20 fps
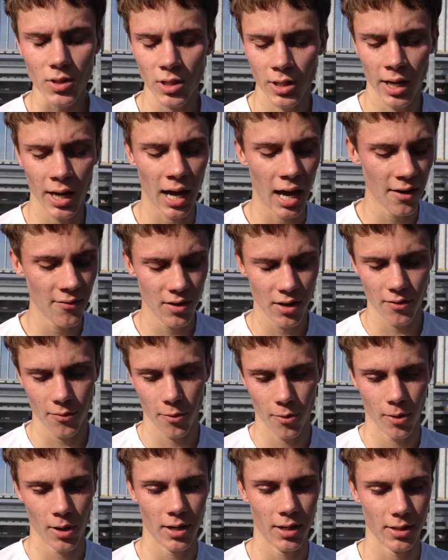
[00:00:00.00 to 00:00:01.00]
Yeah, I've
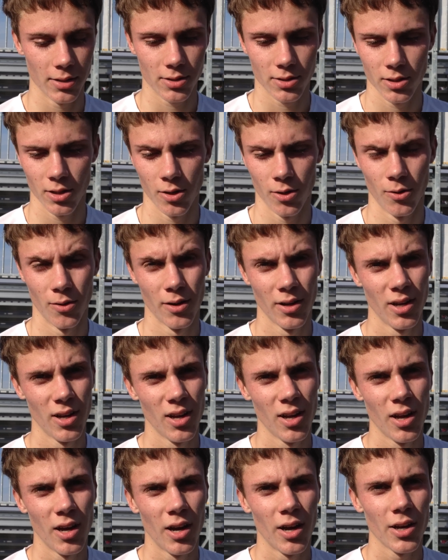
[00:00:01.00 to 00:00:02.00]
never run it, so
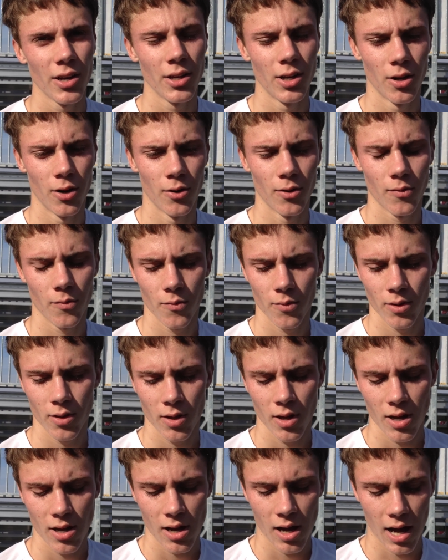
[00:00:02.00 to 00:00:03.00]
you know,
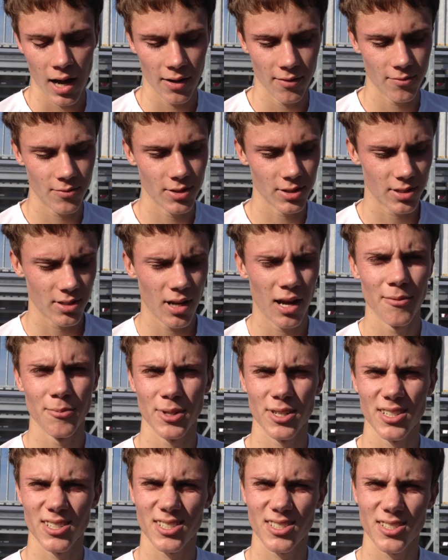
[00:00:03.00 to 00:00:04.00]
I've just I'm
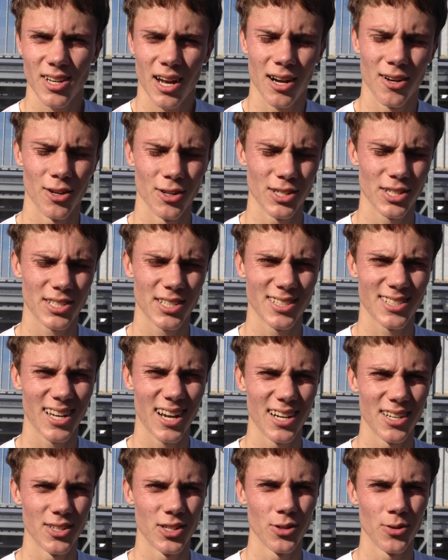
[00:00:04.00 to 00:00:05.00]
just I don't know, I just
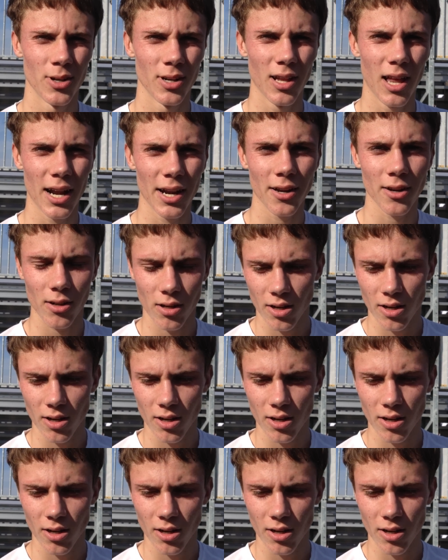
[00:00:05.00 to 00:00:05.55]
decided to do it. A lot of